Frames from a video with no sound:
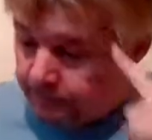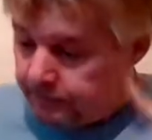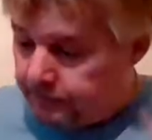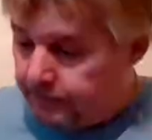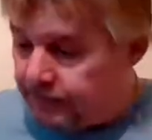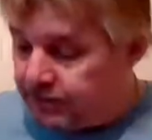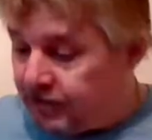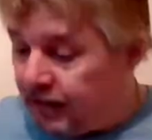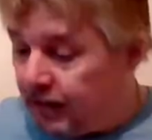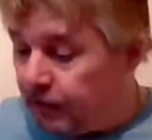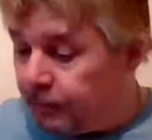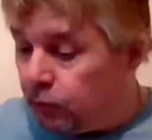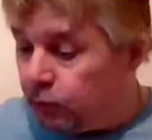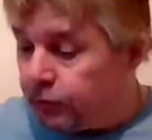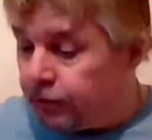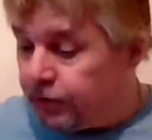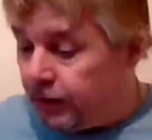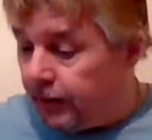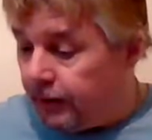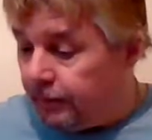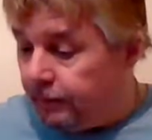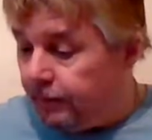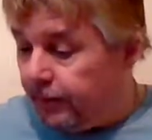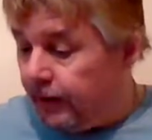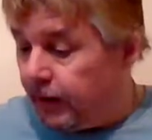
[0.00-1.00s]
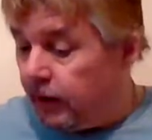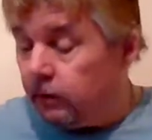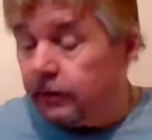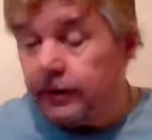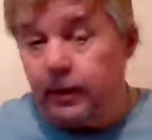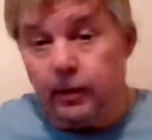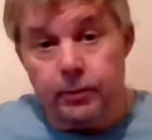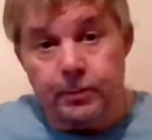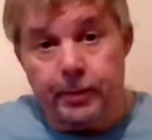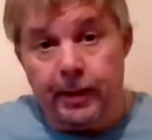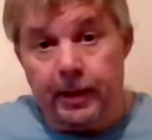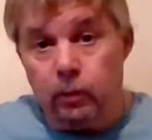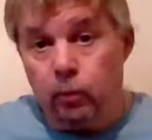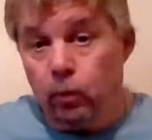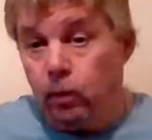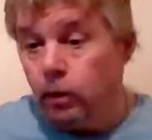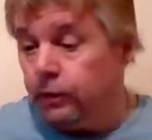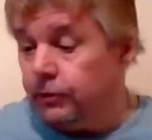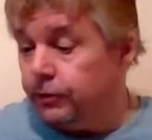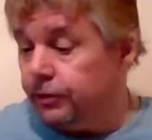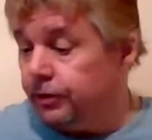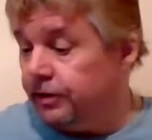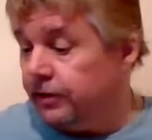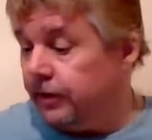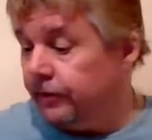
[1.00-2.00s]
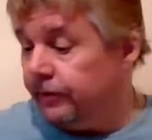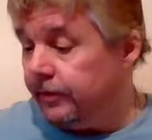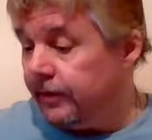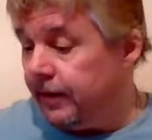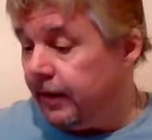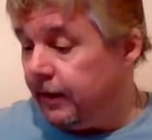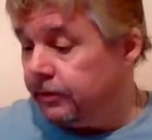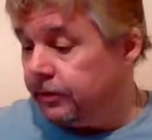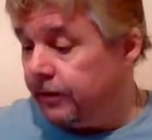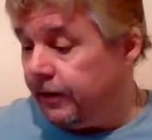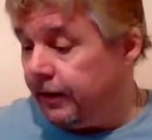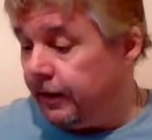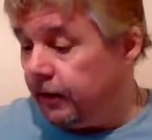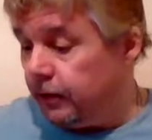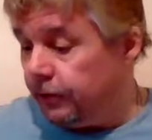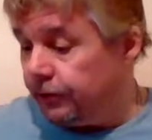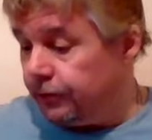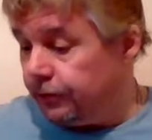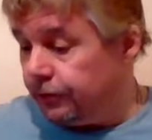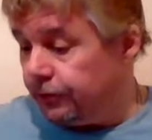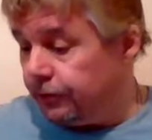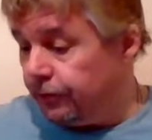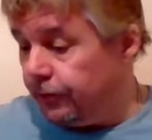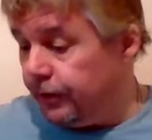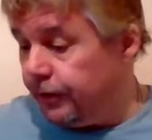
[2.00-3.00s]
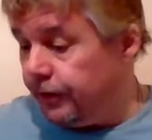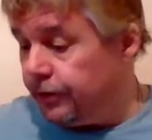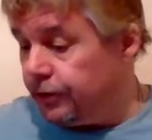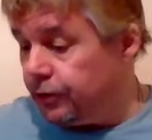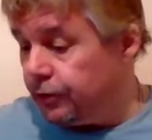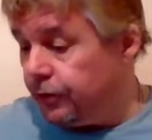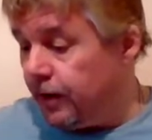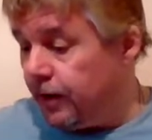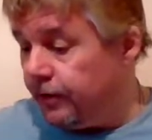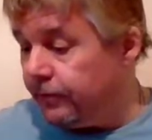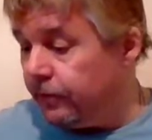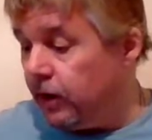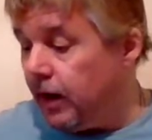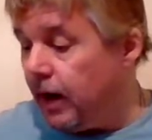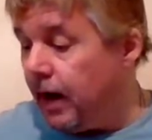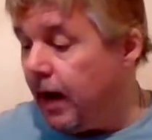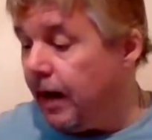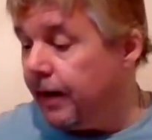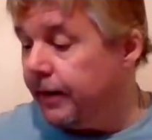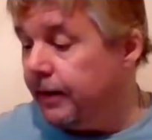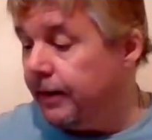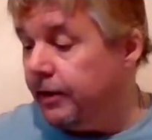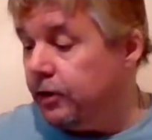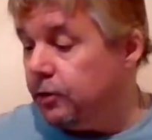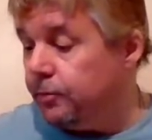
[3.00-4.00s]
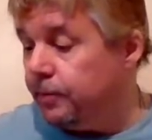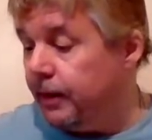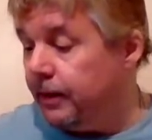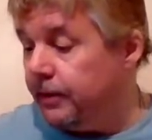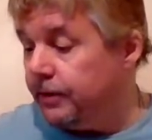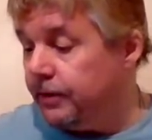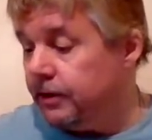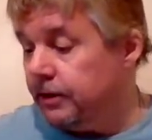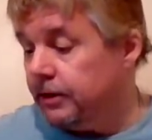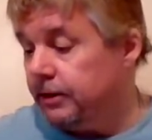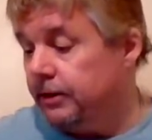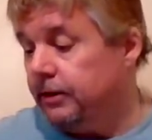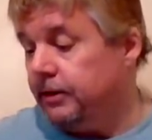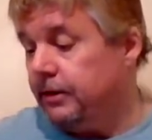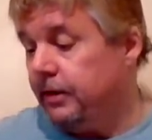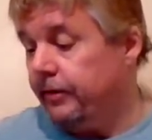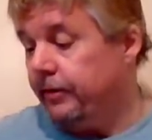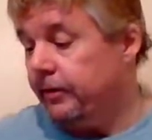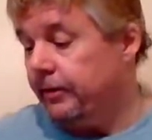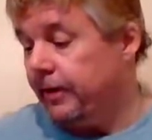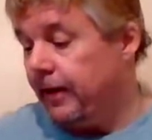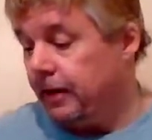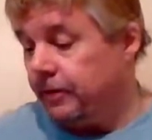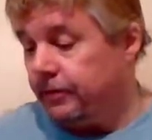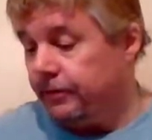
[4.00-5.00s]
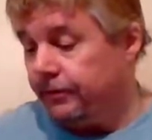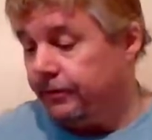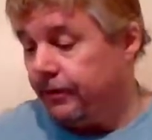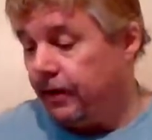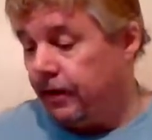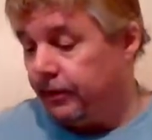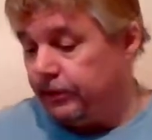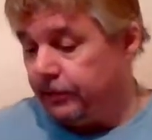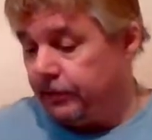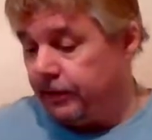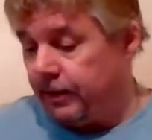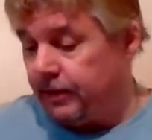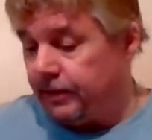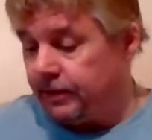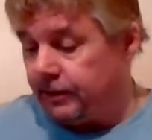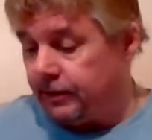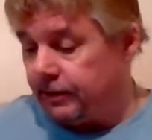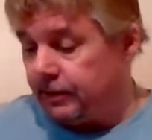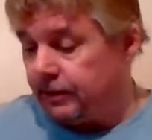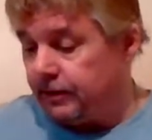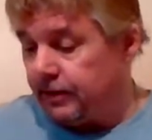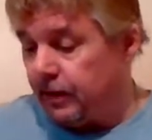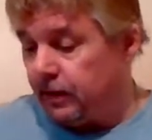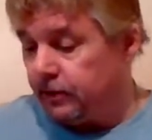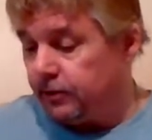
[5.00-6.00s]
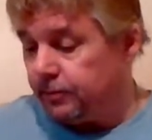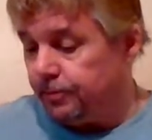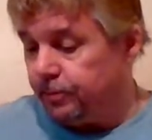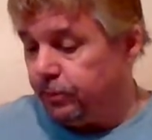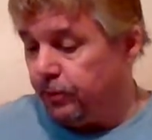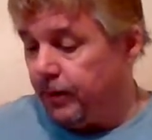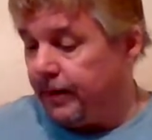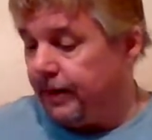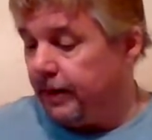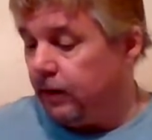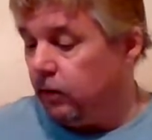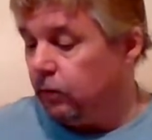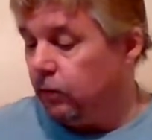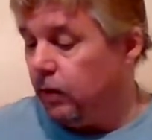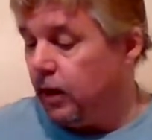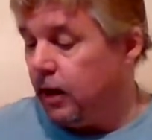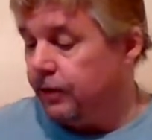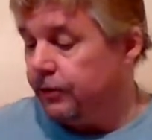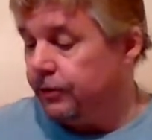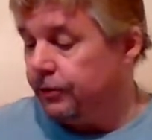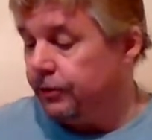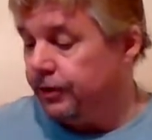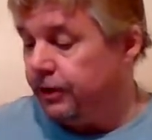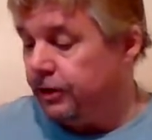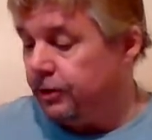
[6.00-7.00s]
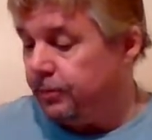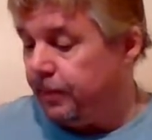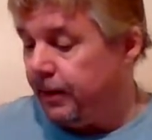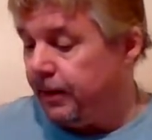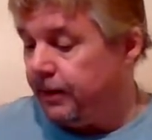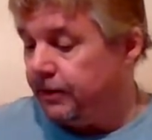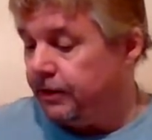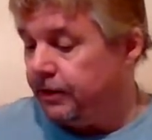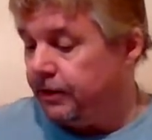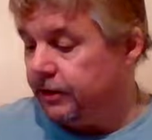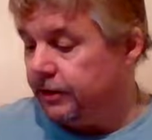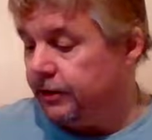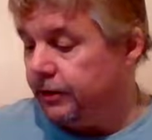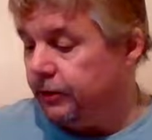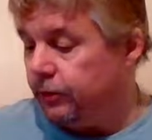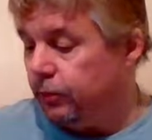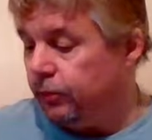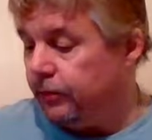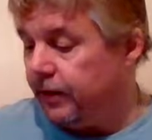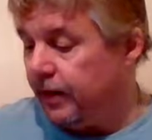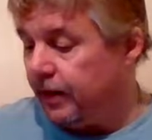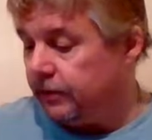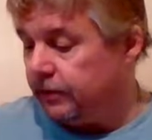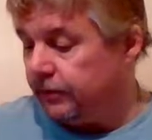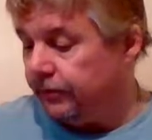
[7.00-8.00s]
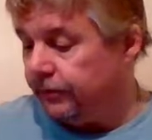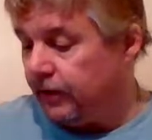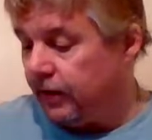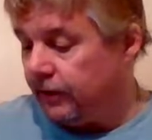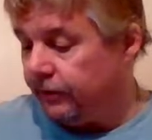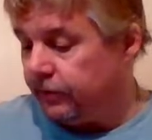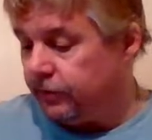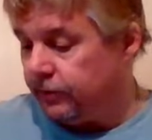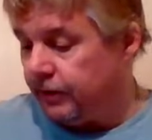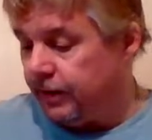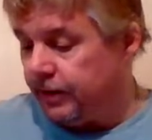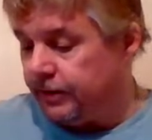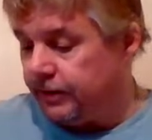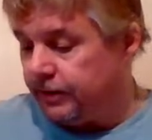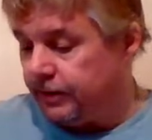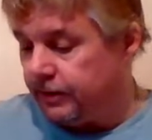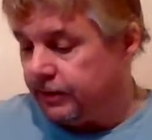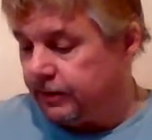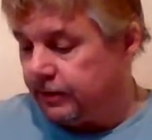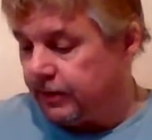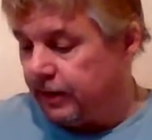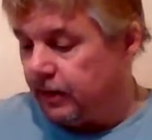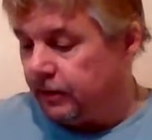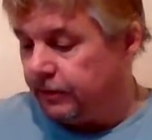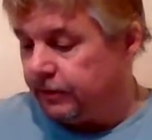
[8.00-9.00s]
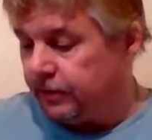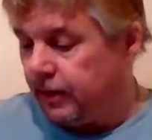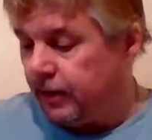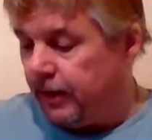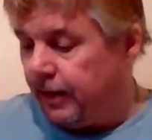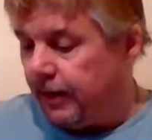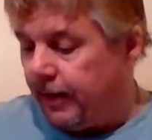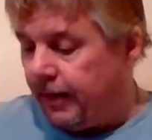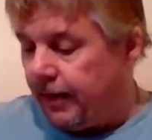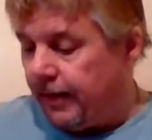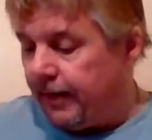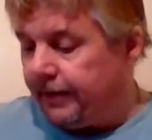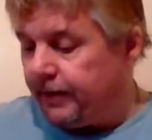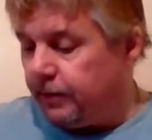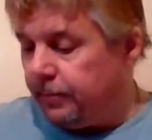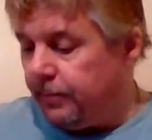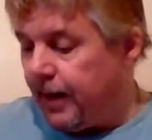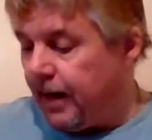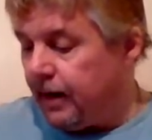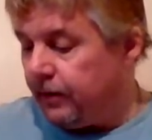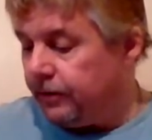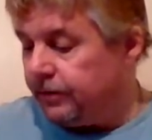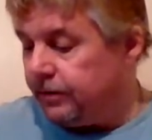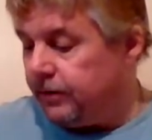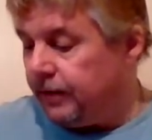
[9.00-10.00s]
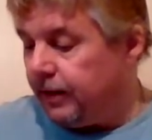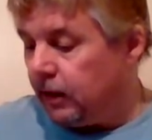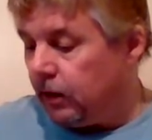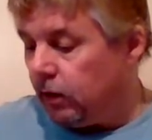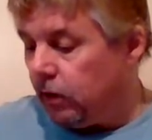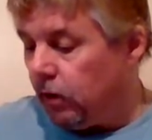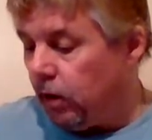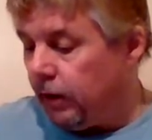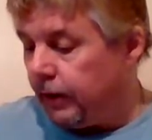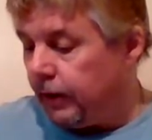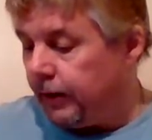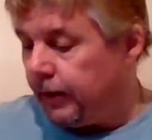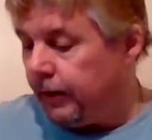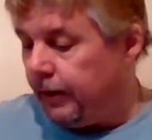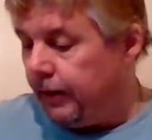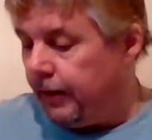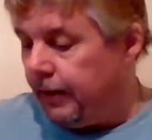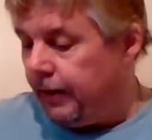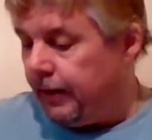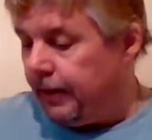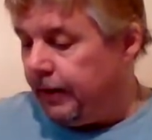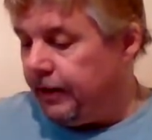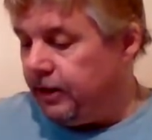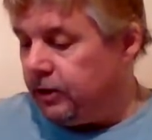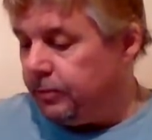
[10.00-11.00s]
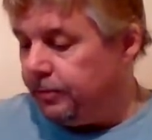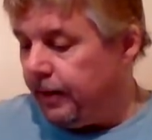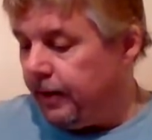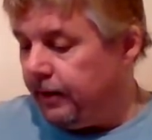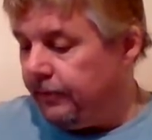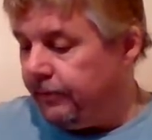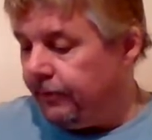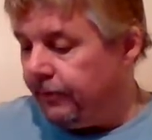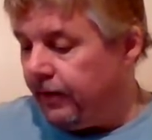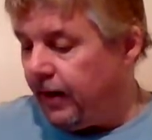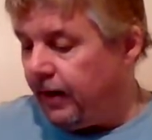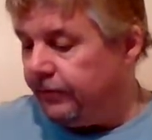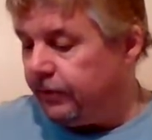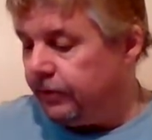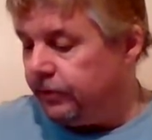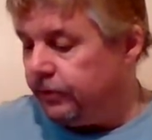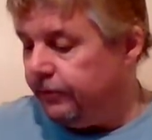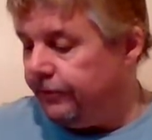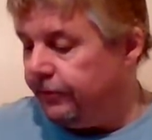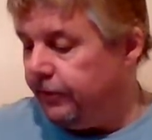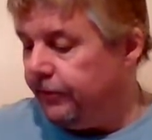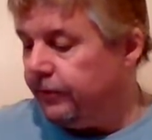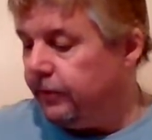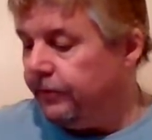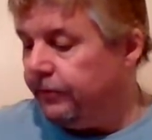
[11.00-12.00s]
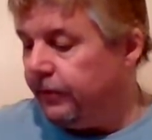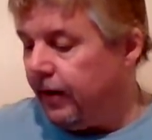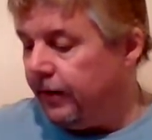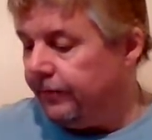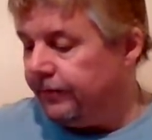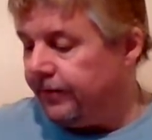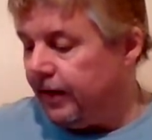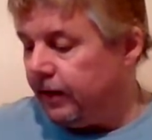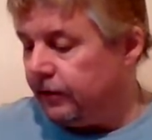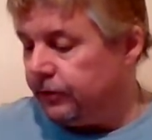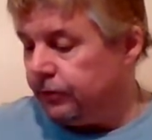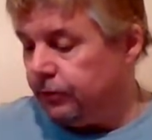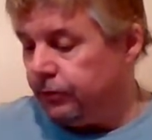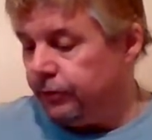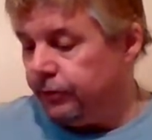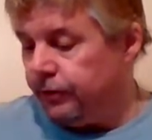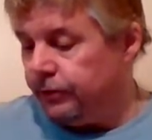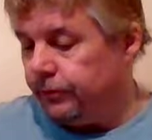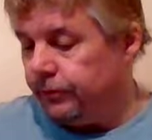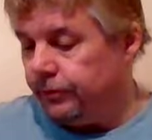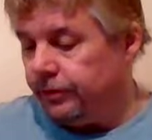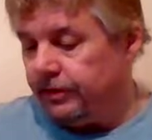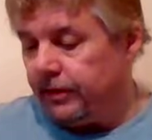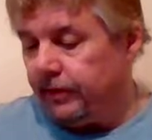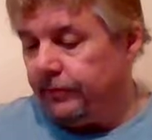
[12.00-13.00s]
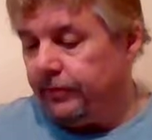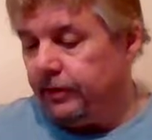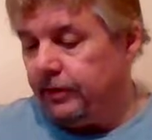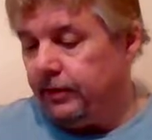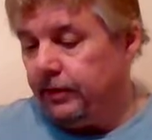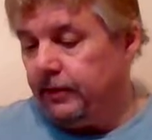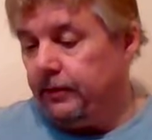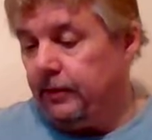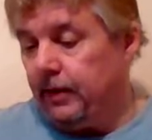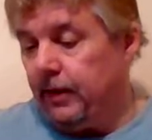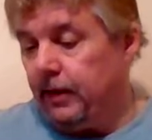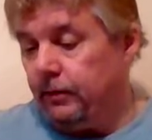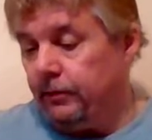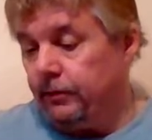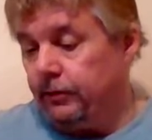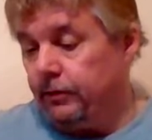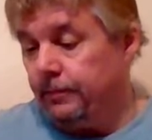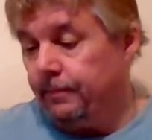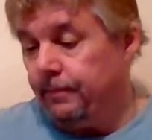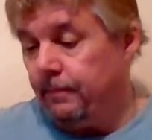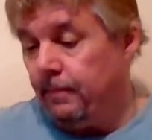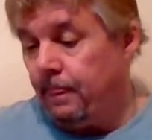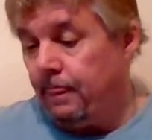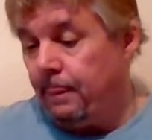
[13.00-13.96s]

Samuel J. Bell, he's paid $107,803. Trevor Ott, he's paid $67,586. Brett L. Rogers, he's paid $62,586. And Damaris E. Clark, he's paid $55,317.